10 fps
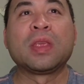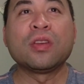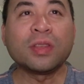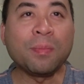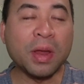
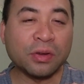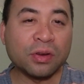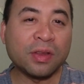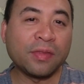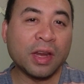Here's some
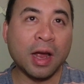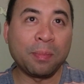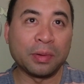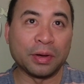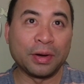pictures of the
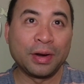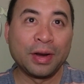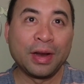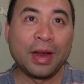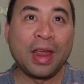coupler,
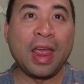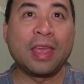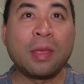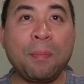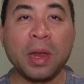
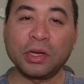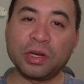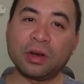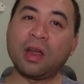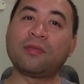and the
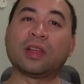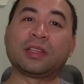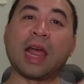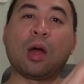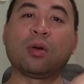picture of the
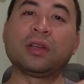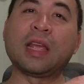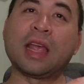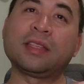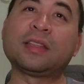tower
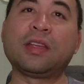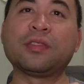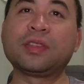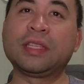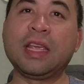test that
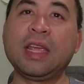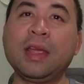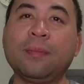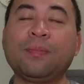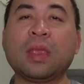you'll
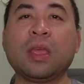see